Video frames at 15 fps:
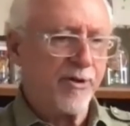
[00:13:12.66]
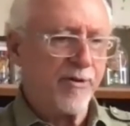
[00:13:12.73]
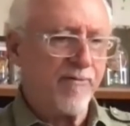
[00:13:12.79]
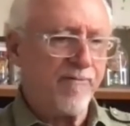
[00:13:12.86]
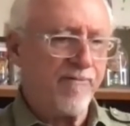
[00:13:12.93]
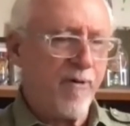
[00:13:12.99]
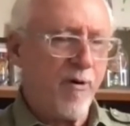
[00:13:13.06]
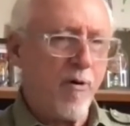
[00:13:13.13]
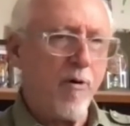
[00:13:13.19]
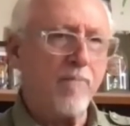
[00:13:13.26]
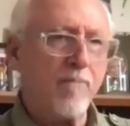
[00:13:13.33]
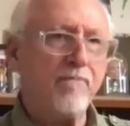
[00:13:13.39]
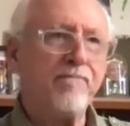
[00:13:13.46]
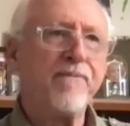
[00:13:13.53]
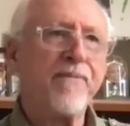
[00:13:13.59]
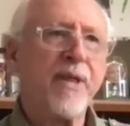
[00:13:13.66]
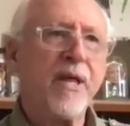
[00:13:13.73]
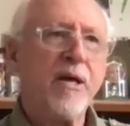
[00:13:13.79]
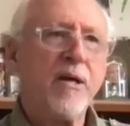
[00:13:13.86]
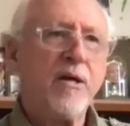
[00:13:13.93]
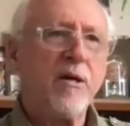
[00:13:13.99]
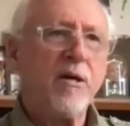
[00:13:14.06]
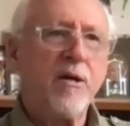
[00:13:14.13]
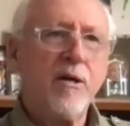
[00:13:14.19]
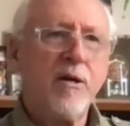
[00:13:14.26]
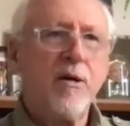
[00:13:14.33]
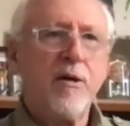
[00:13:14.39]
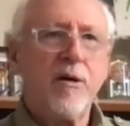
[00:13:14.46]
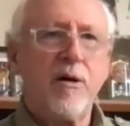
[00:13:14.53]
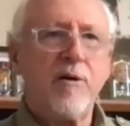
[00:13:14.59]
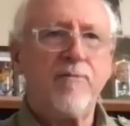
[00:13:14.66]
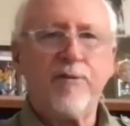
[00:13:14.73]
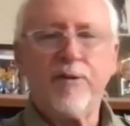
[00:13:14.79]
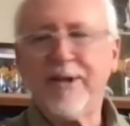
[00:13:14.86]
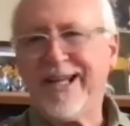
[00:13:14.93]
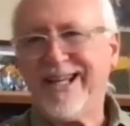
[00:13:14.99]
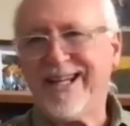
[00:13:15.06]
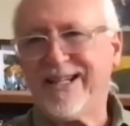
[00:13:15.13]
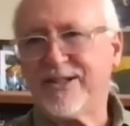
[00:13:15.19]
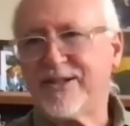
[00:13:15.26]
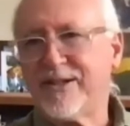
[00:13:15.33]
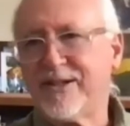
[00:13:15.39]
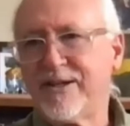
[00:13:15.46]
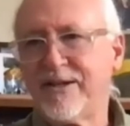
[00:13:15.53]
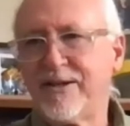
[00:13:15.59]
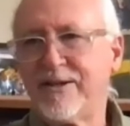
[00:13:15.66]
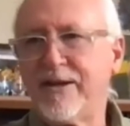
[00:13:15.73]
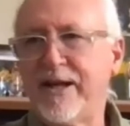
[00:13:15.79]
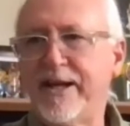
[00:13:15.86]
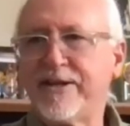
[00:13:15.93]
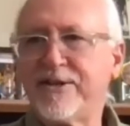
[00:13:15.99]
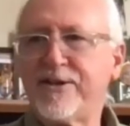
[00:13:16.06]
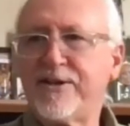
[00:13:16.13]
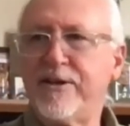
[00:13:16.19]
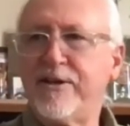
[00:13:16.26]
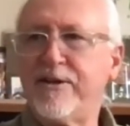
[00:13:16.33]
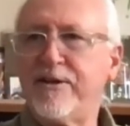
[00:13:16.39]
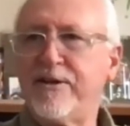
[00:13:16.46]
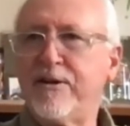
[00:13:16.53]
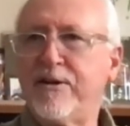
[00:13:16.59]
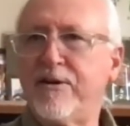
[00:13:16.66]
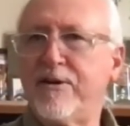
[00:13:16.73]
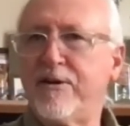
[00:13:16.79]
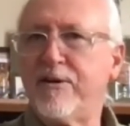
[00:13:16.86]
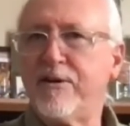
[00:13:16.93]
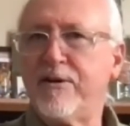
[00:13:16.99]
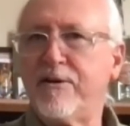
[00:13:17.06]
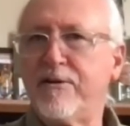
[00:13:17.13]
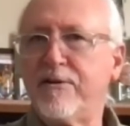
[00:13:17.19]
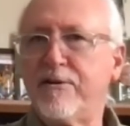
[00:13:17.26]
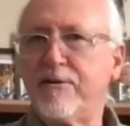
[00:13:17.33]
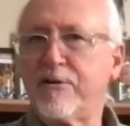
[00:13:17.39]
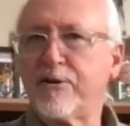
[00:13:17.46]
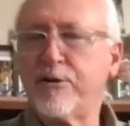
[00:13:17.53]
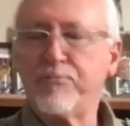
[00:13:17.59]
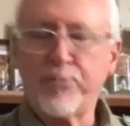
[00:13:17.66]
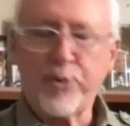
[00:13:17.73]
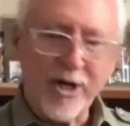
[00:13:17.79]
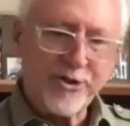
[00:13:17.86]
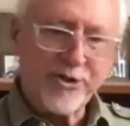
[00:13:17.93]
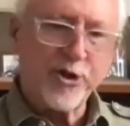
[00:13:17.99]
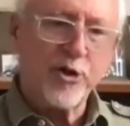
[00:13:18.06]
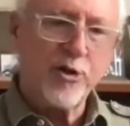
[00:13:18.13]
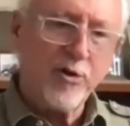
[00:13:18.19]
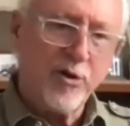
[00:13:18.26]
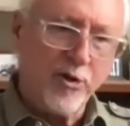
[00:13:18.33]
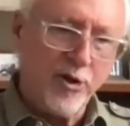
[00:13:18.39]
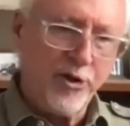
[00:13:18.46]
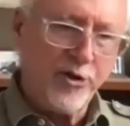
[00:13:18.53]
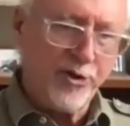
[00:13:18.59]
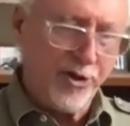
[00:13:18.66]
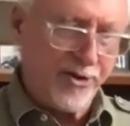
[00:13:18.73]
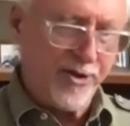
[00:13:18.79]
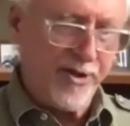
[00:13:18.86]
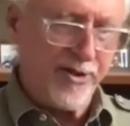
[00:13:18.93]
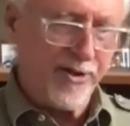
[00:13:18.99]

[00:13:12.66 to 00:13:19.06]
of um, of leaks as the compressor loses its